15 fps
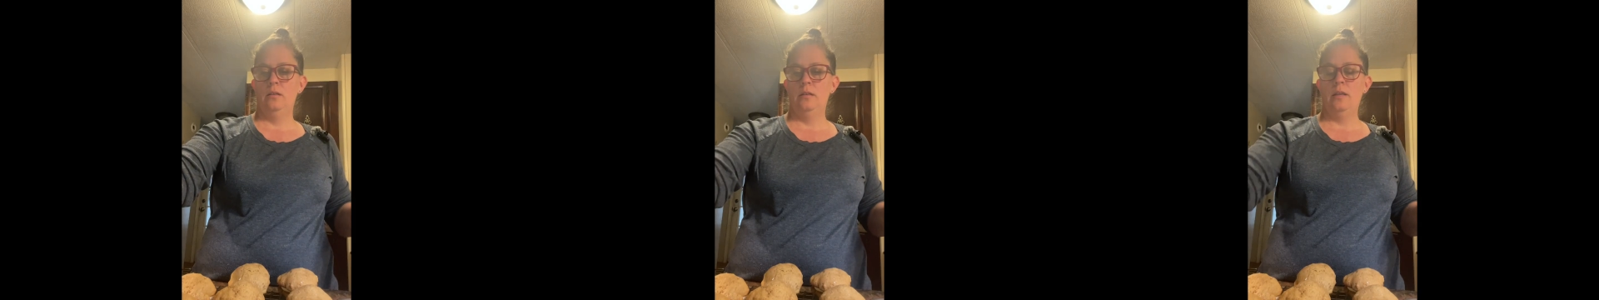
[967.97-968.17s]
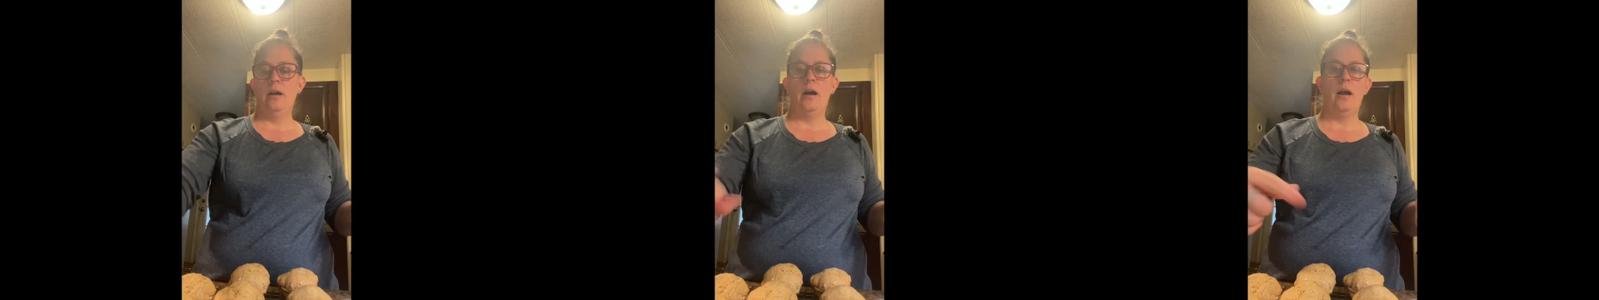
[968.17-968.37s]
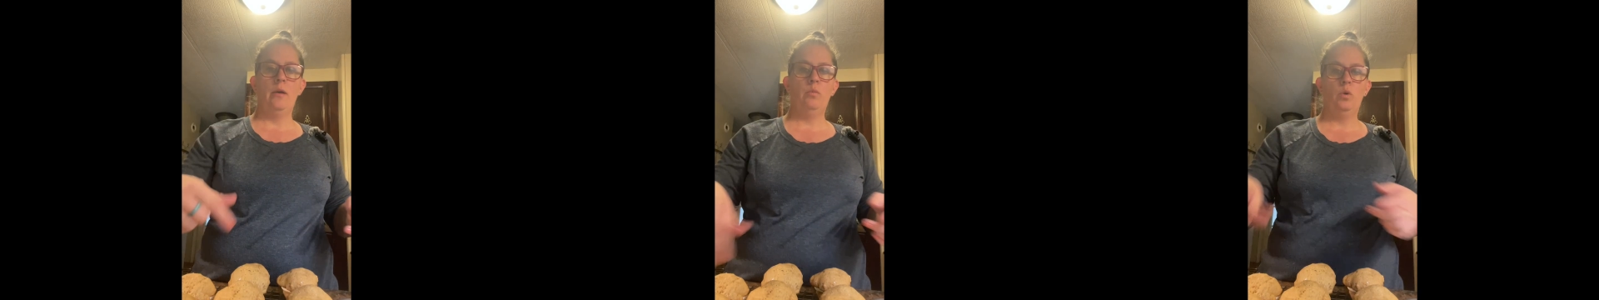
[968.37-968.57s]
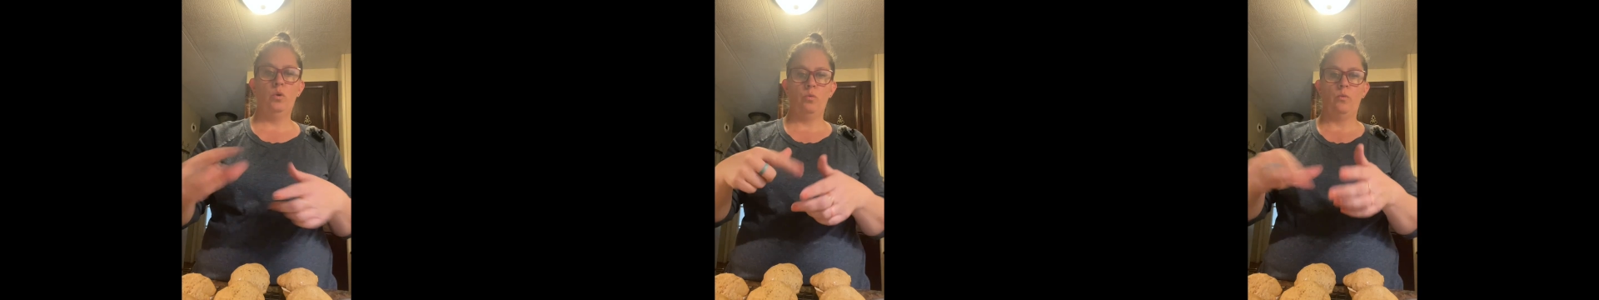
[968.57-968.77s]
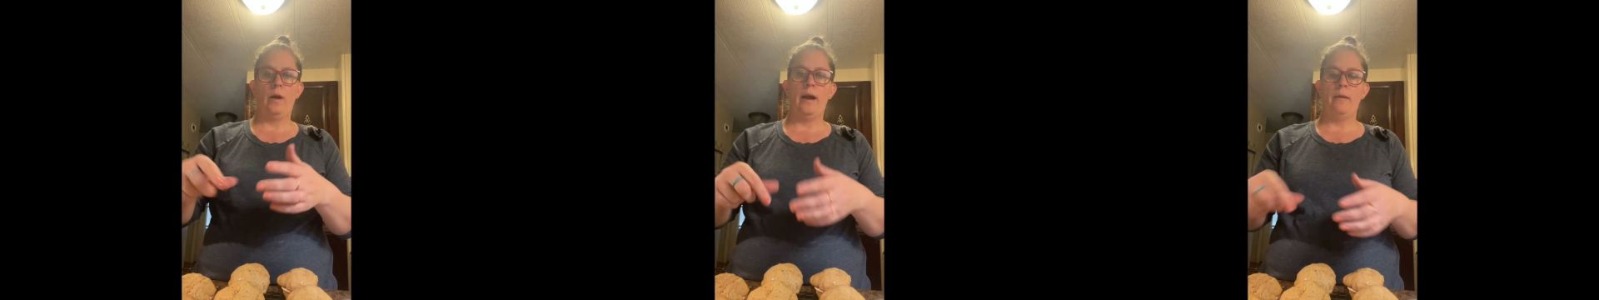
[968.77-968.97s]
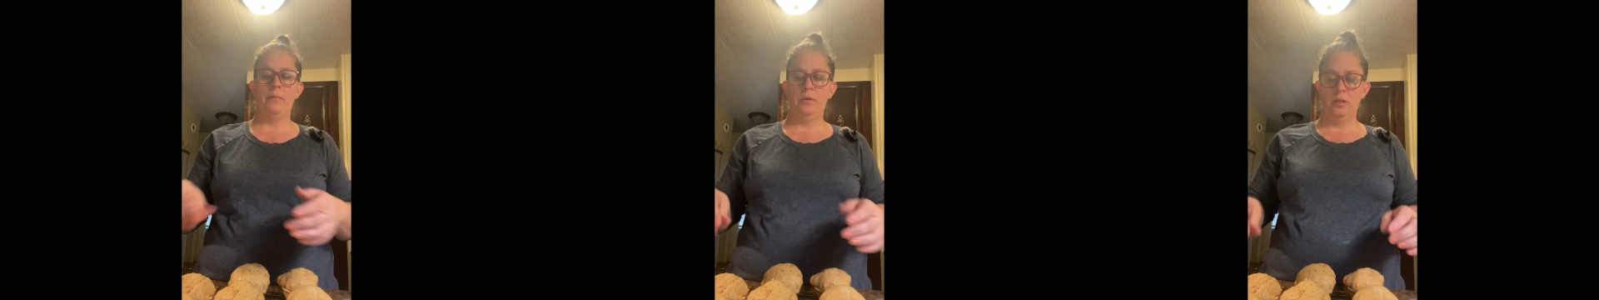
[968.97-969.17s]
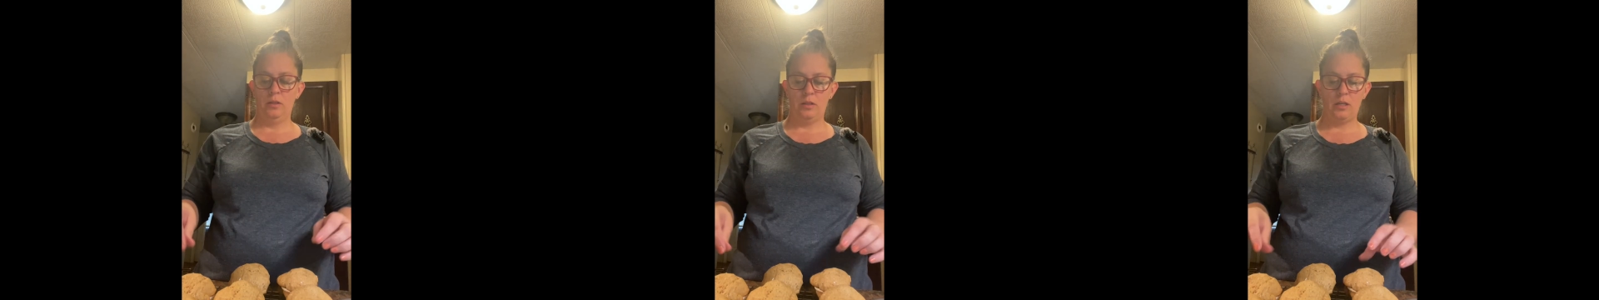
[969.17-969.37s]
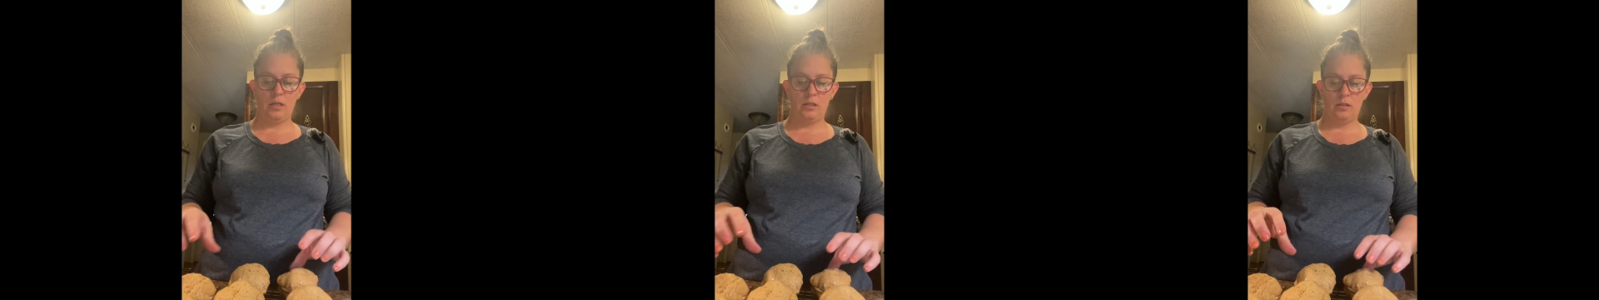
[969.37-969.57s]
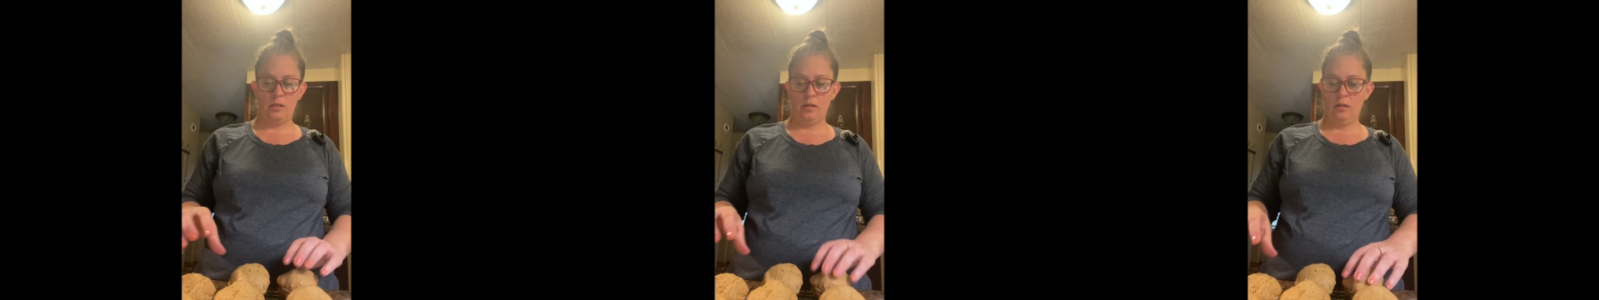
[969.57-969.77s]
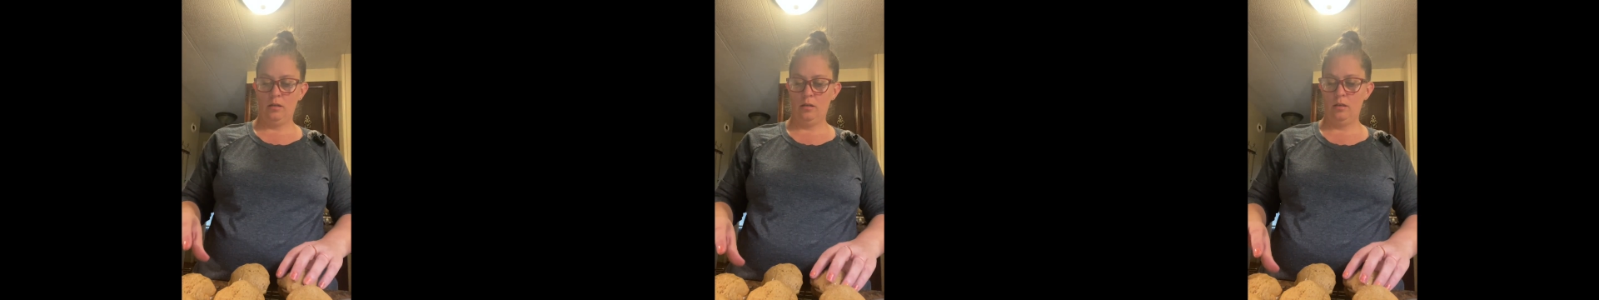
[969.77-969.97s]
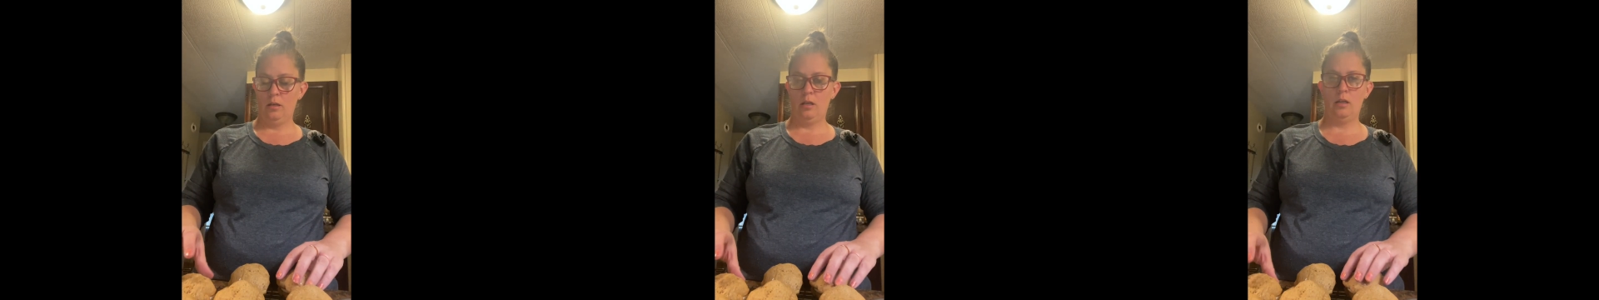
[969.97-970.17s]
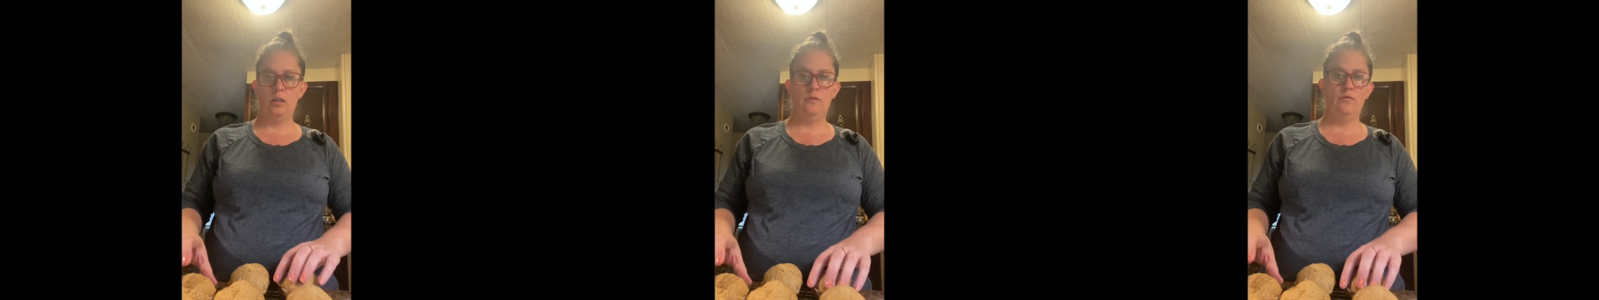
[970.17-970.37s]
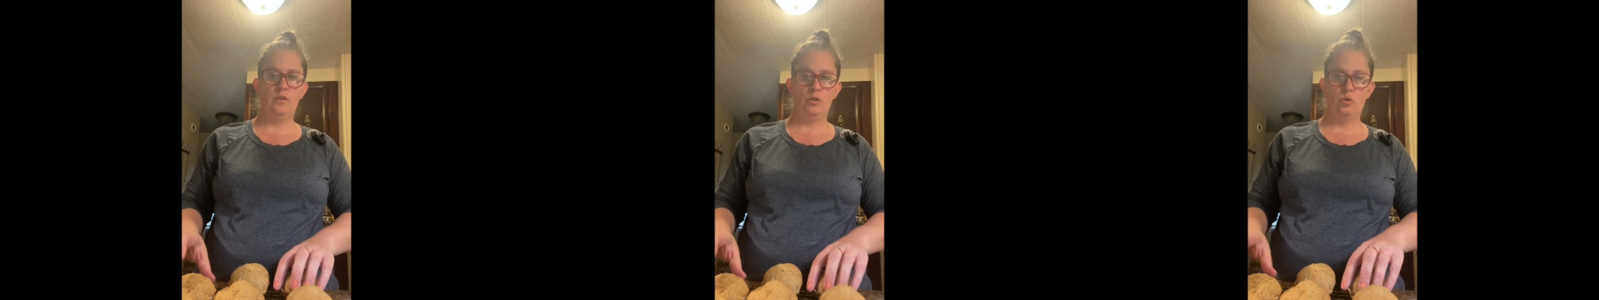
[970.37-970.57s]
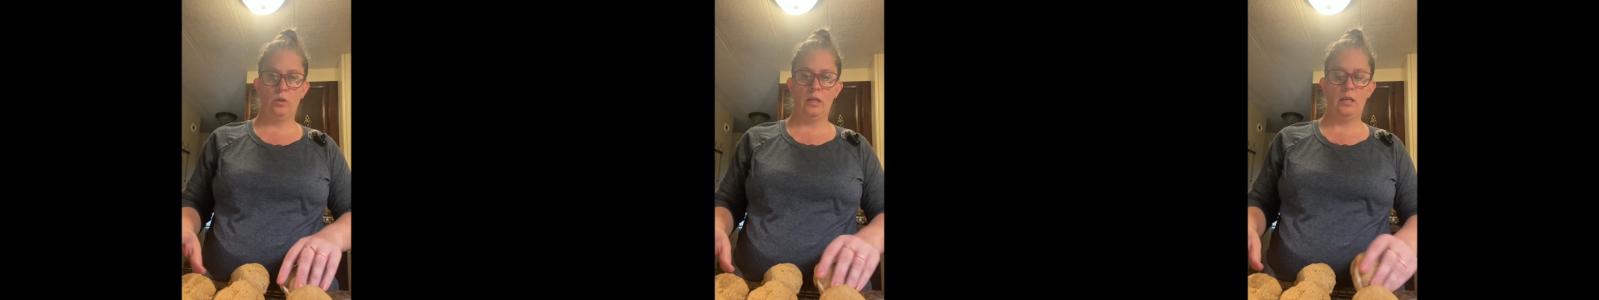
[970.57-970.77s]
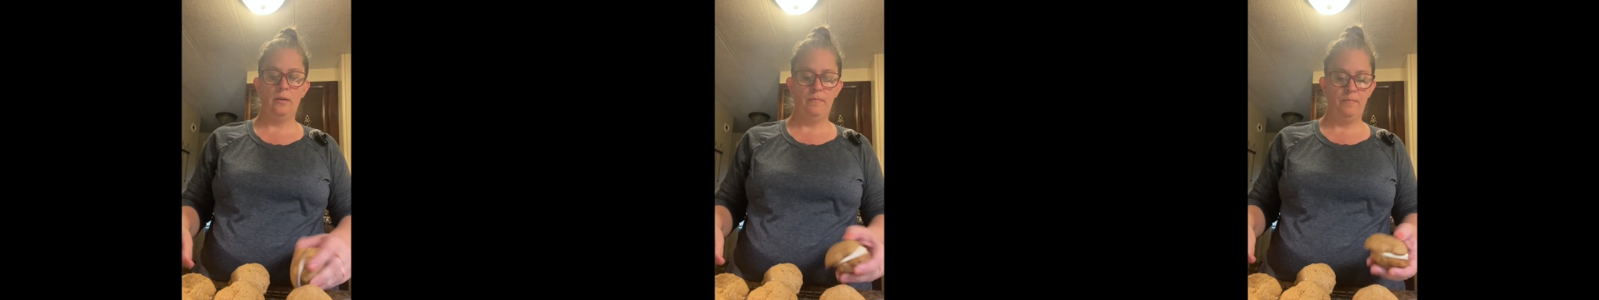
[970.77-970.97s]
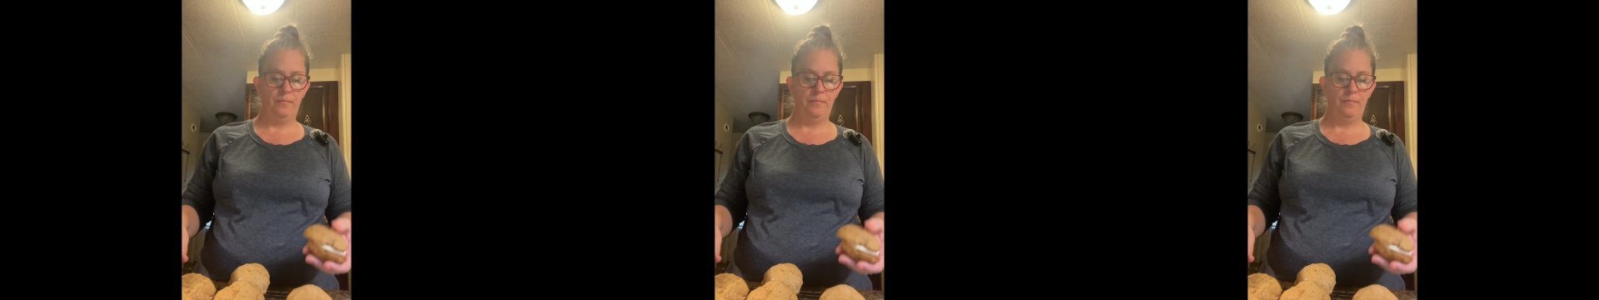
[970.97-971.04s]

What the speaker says: Now I will wrap these individually